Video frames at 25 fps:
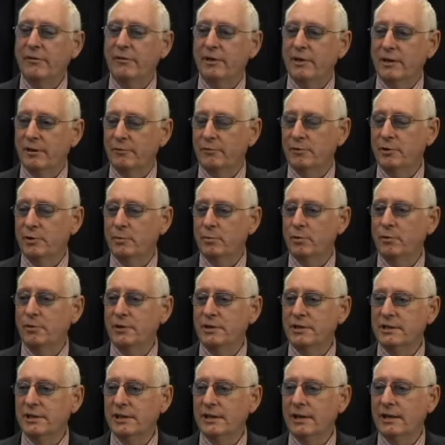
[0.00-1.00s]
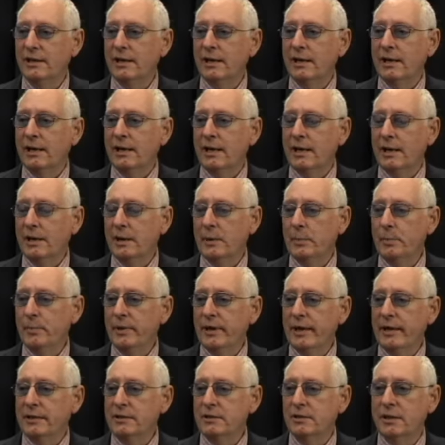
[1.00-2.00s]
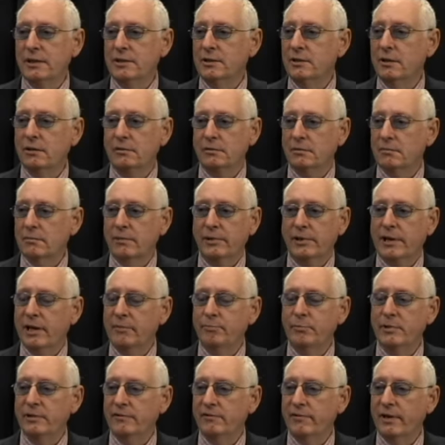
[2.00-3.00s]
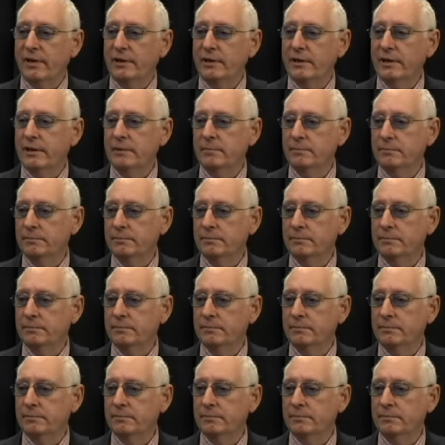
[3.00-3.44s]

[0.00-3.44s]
a few points here. It's not government funding?